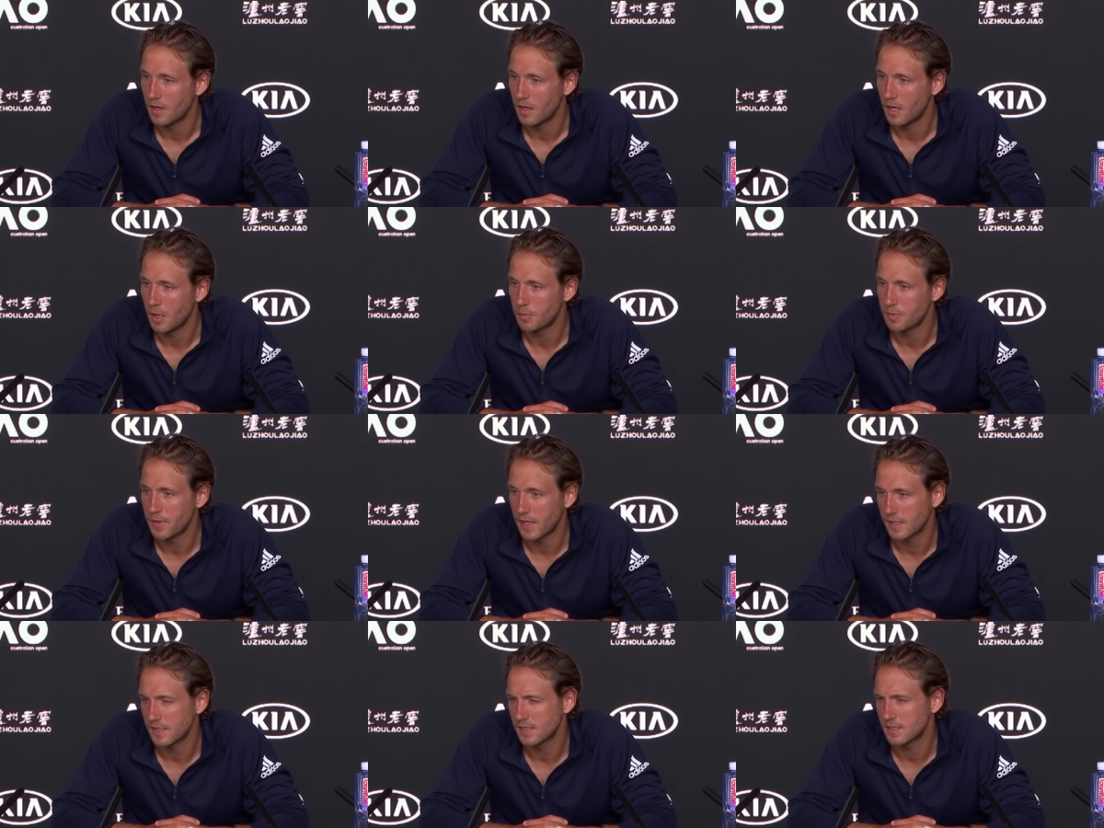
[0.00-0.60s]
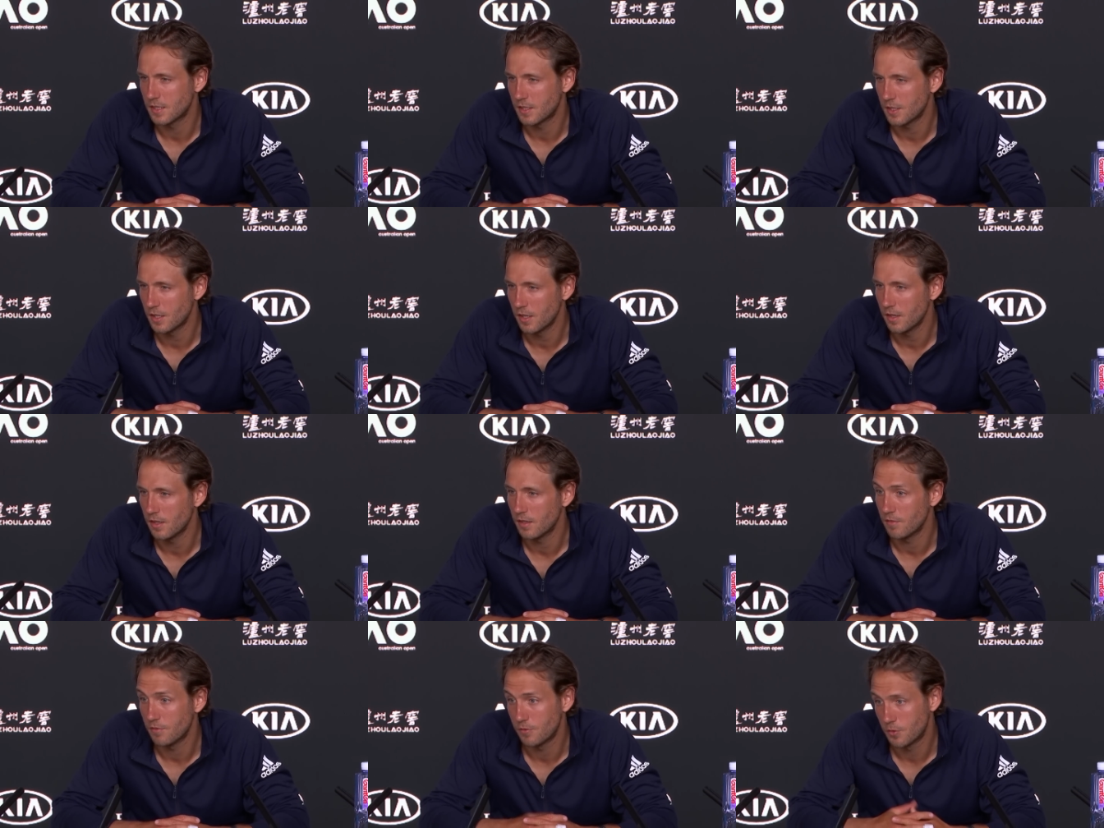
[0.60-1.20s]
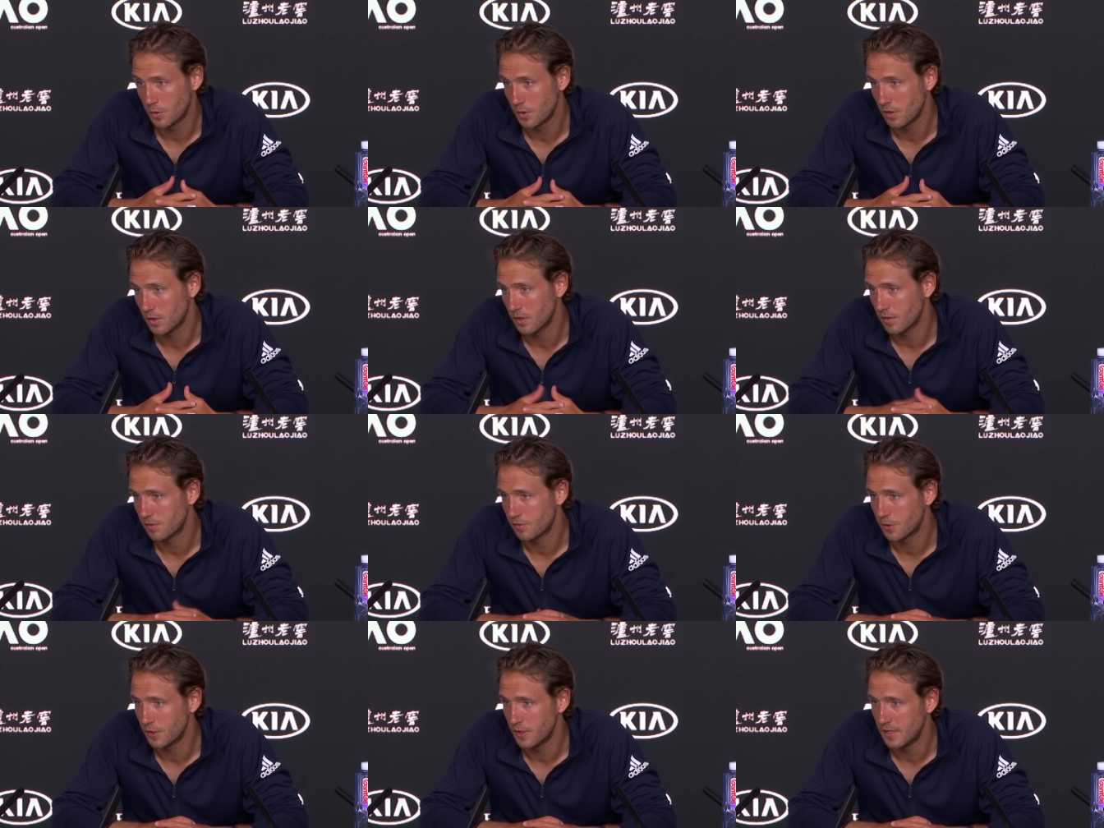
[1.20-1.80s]
i practiced hard for uh,
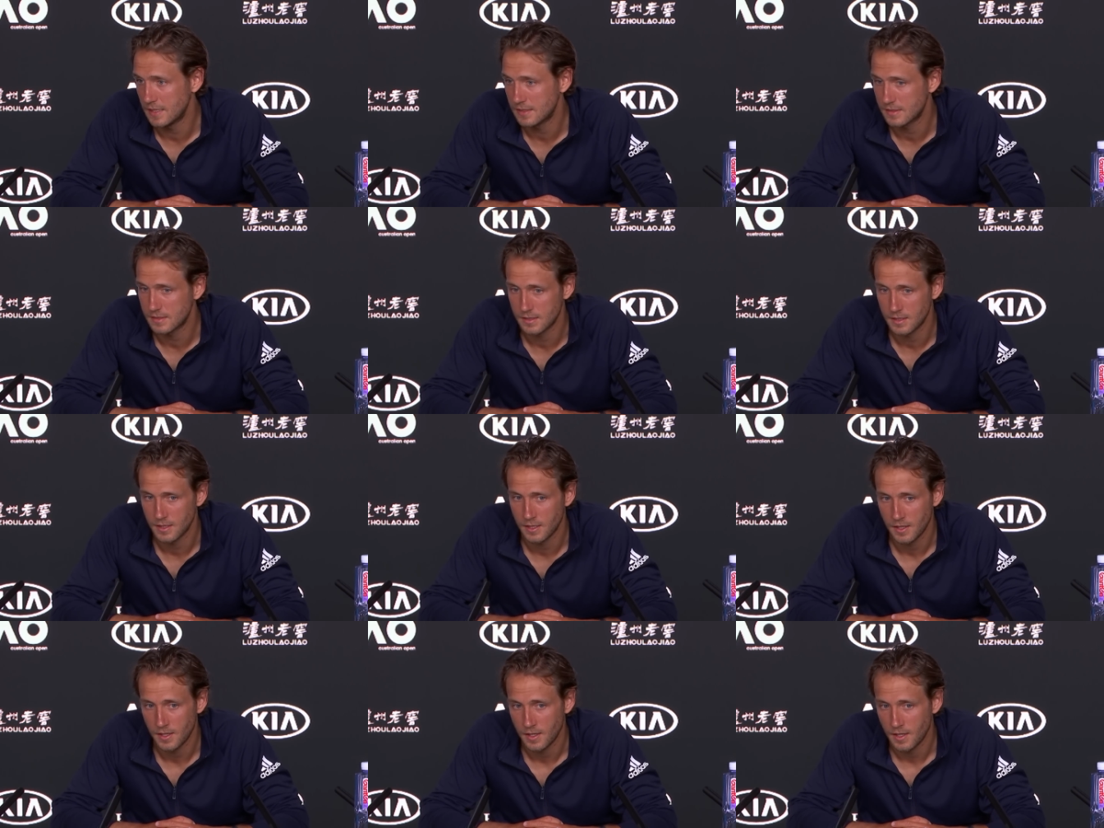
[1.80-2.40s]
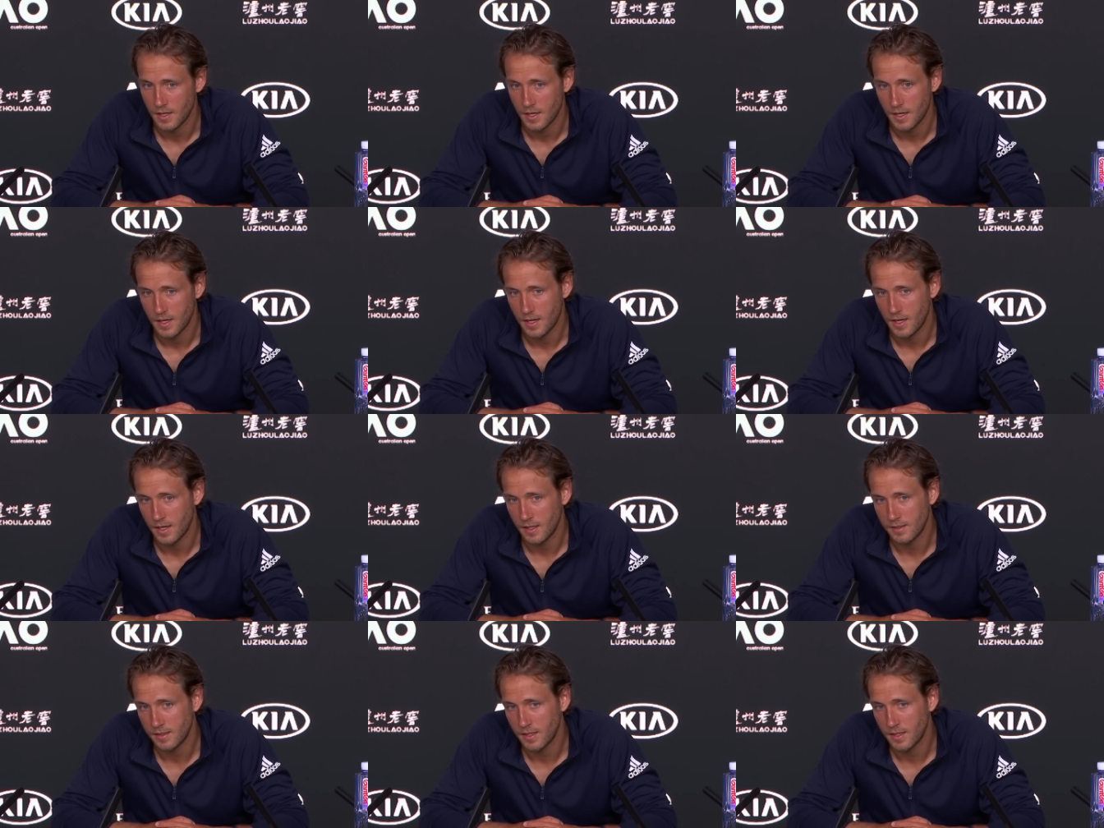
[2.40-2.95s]
for it and